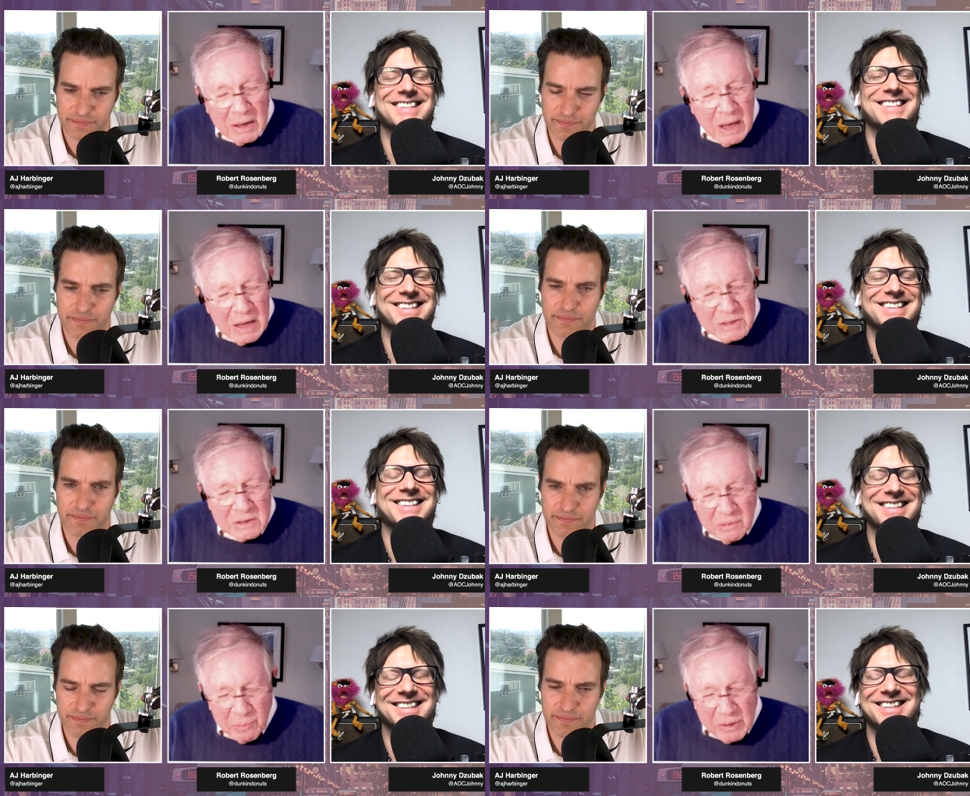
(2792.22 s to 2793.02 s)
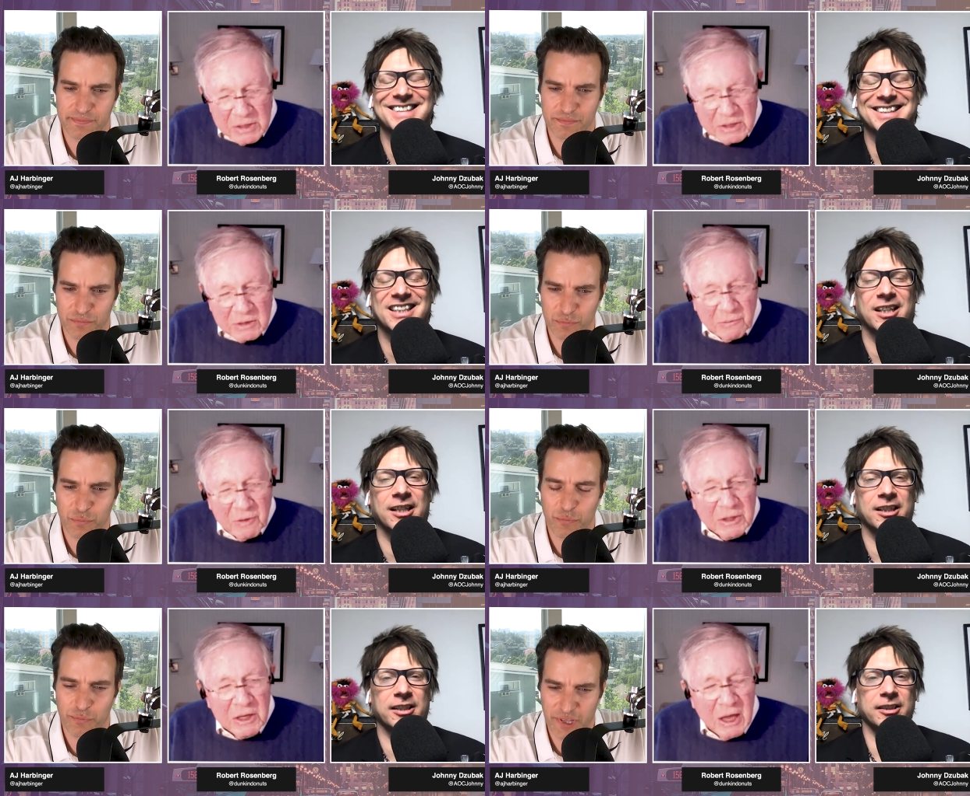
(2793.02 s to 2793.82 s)
Speaker 1: case, the pieces
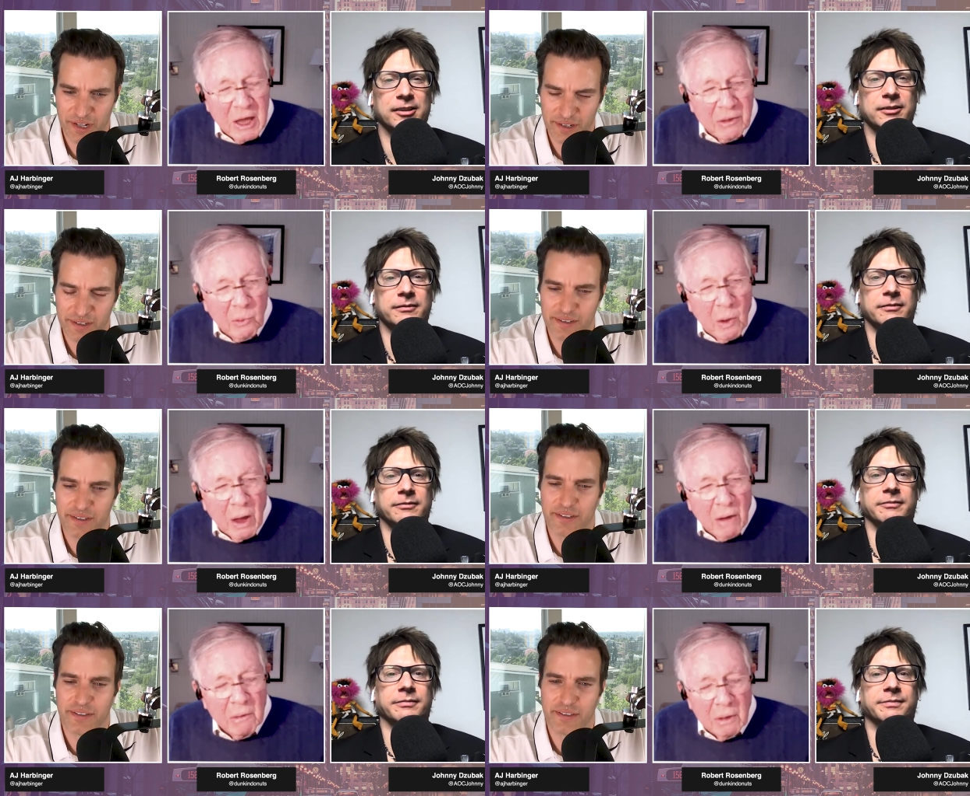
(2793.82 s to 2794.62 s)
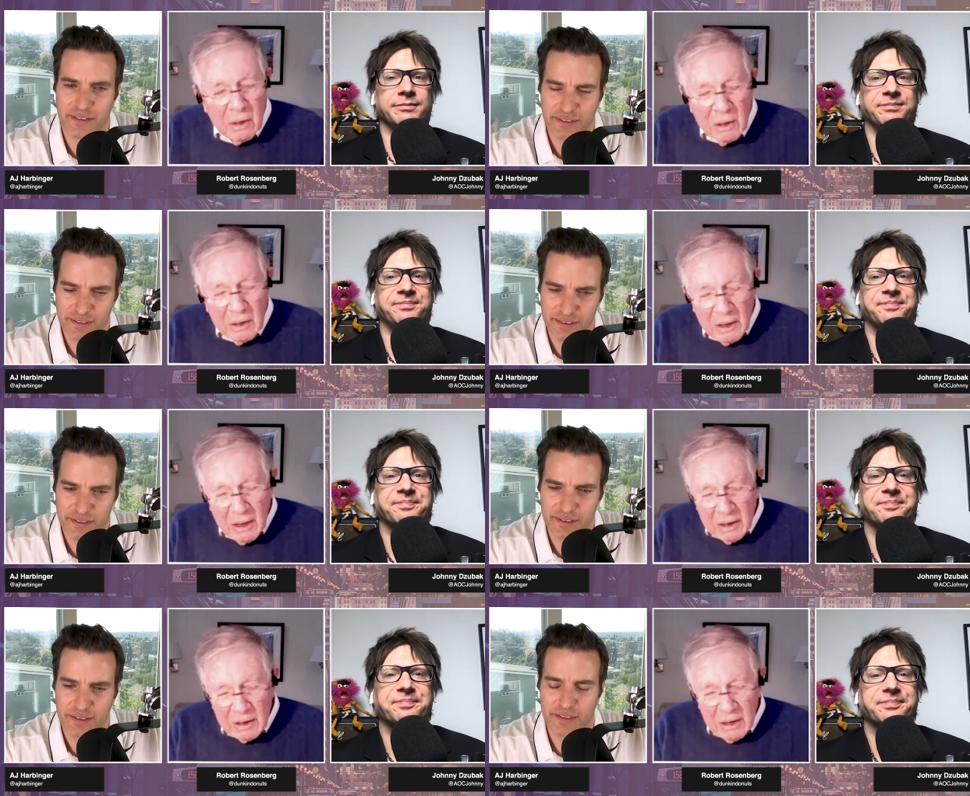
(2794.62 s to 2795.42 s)
fit together well.
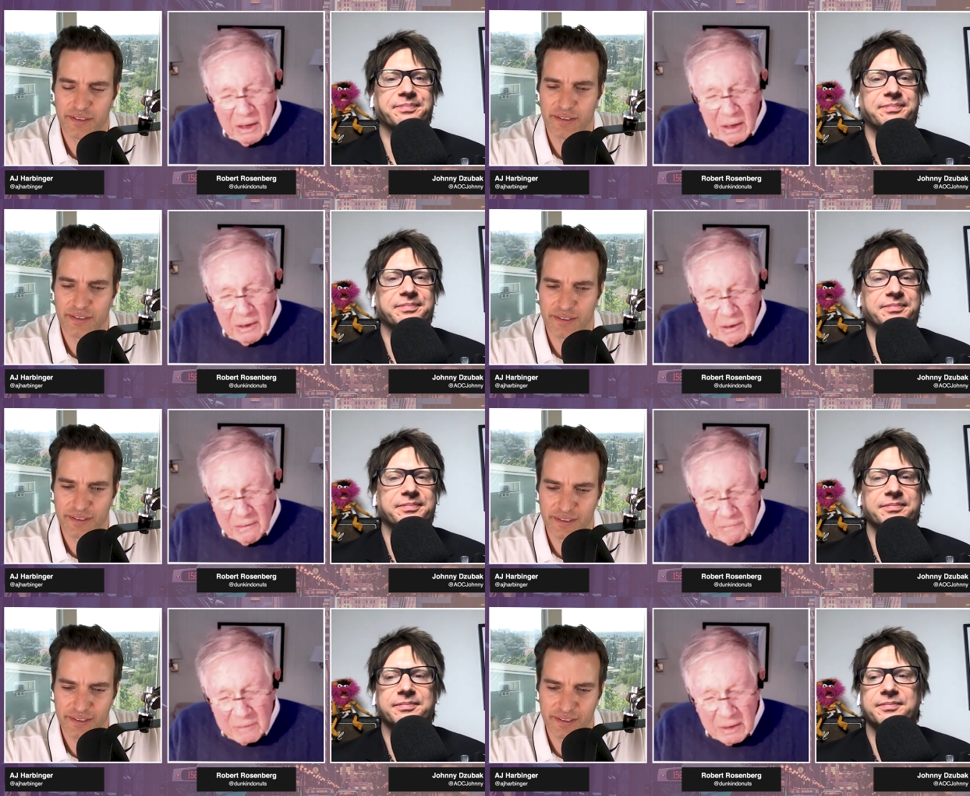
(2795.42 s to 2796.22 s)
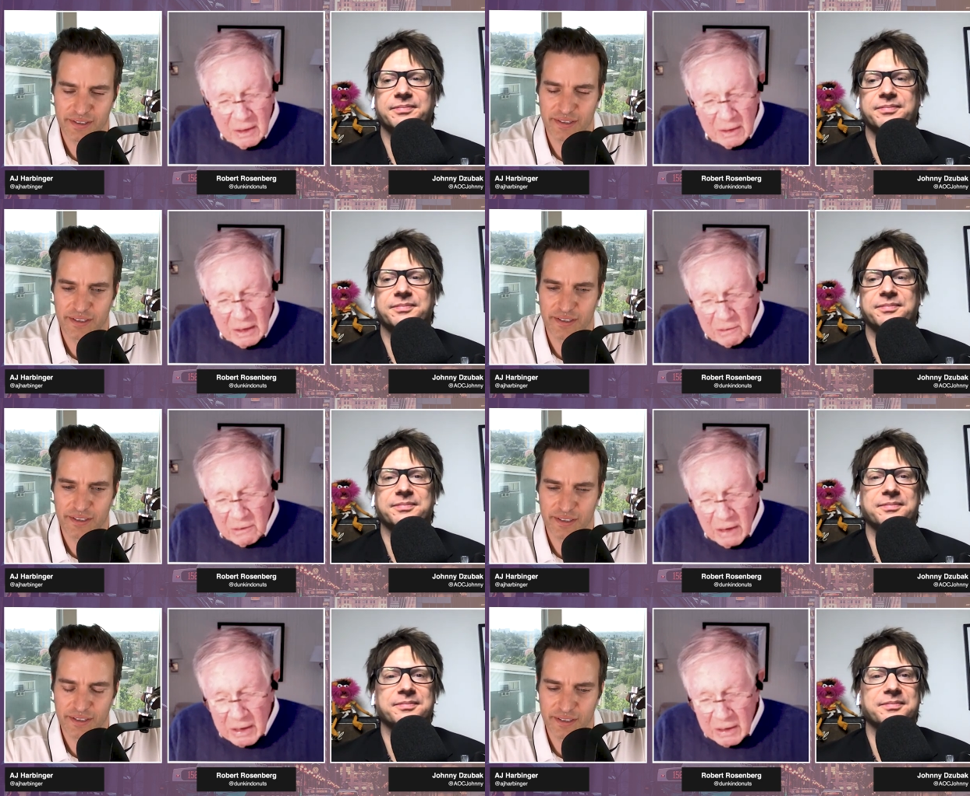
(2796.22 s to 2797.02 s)
And and um, you know,
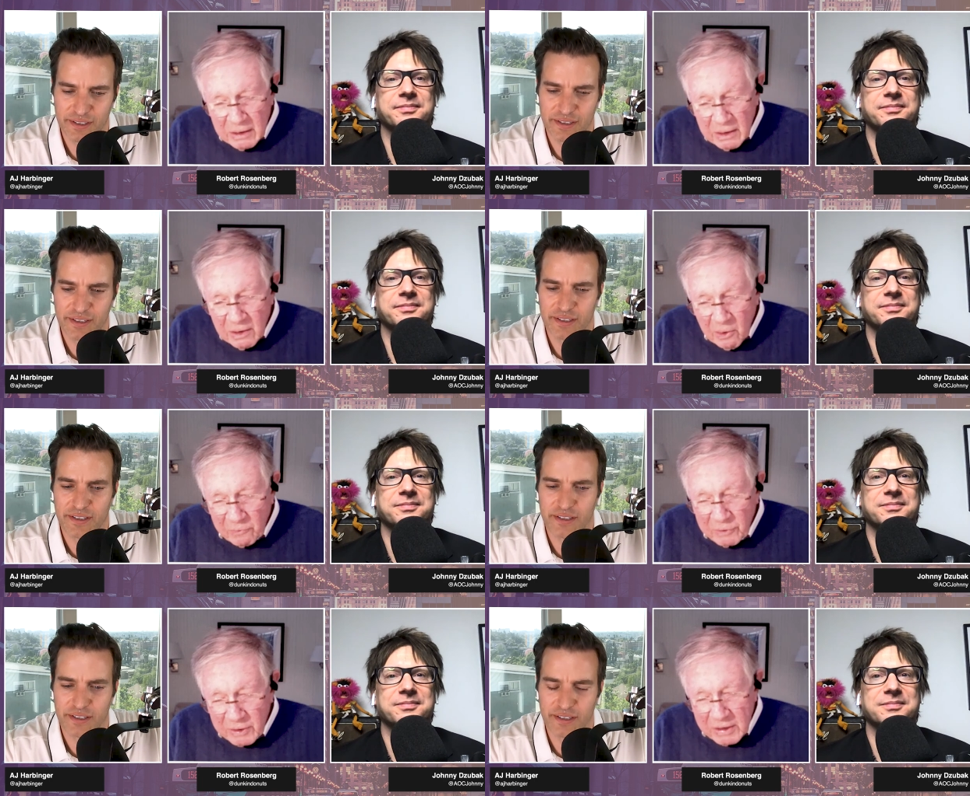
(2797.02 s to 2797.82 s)
luckily, I hopefully